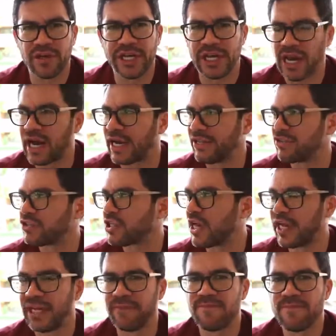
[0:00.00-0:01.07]
In
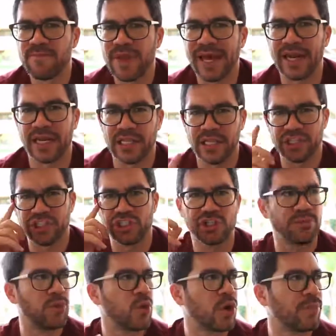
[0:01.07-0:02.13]
hindsight, had I
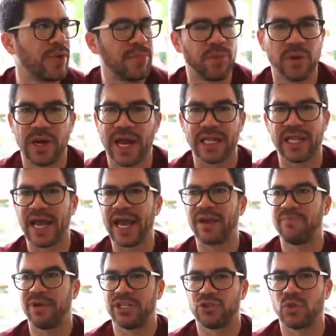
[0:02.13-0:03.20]
listened to more people, and I
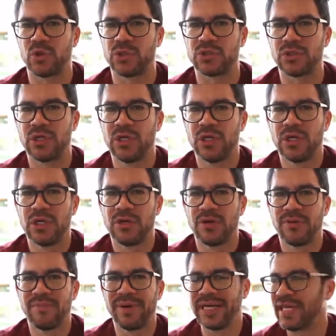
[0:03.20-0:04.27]
had mentors,
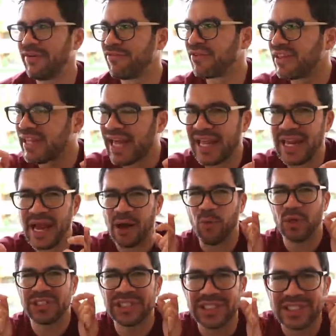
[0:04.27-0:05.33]
But even then, I
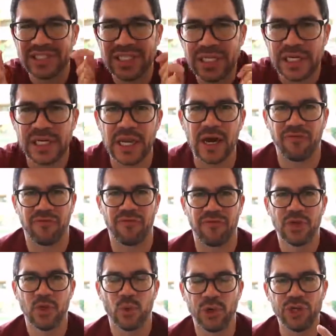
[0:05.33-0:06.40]
wasn't listening
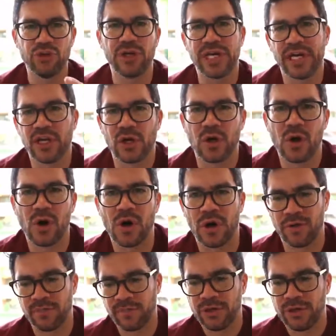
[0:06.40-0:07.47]
enough. When you get in a
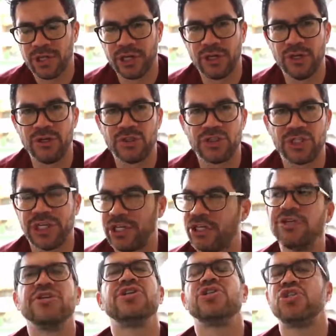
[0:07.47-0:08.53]
car in a new city,
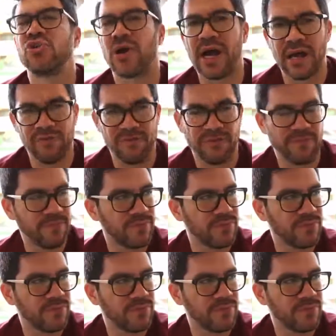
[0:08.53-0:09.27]
do you just drive?